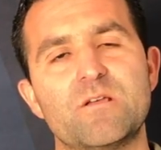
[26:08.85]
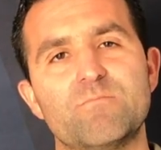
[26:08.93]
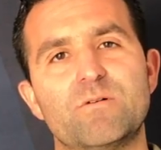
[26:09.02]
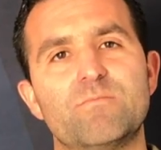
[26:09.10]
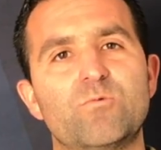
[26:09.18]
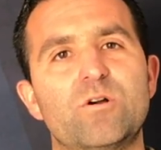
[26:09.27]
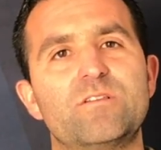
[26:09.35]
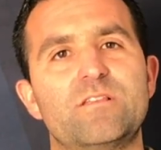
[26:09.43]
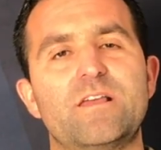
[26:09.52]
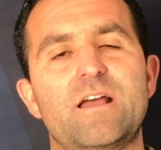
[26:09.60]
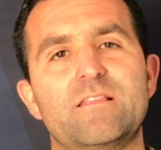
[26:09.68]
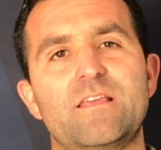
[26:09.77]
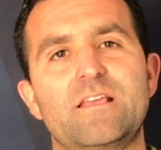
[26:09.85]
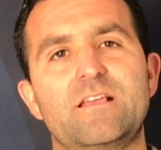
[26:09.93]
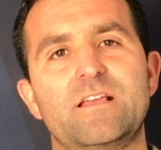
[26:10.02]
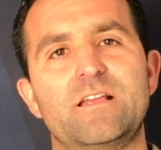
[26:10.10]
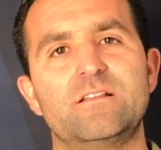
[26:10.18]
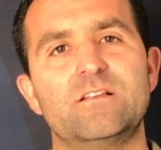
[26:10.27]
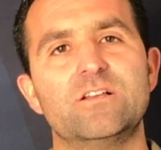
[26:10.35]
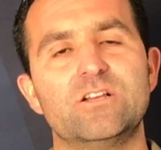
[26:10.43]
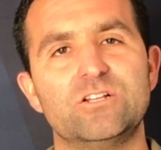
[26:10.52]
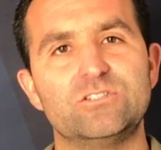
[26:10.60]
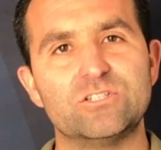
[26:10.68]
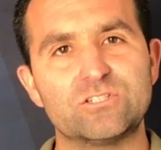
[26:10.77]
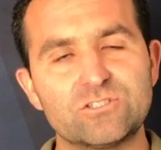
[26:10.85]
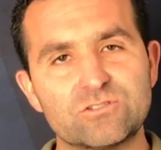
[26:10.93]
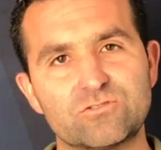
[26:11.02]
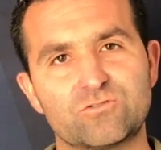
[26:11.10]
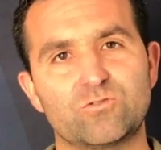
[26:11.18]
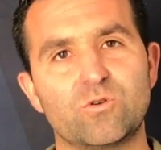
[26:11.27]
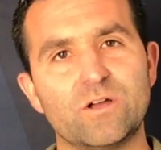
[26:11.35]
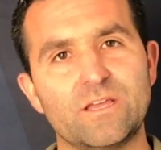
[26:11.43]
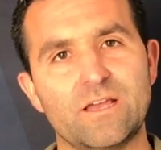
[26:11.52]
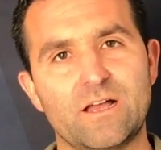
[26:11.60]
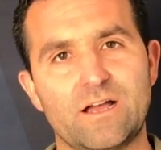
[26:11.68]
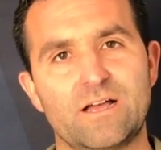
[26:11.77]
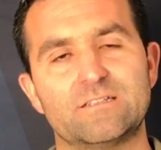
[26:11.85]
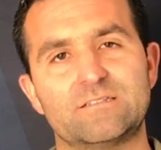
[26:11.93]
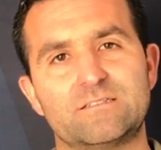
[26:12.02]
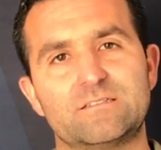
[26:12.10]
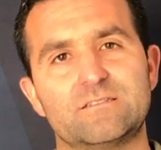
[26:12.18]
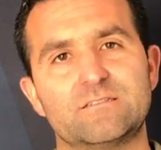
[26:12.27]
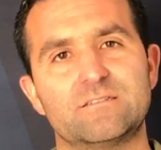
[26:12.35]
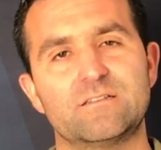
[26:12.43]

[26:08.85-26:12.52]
but more than that, they can destroy us.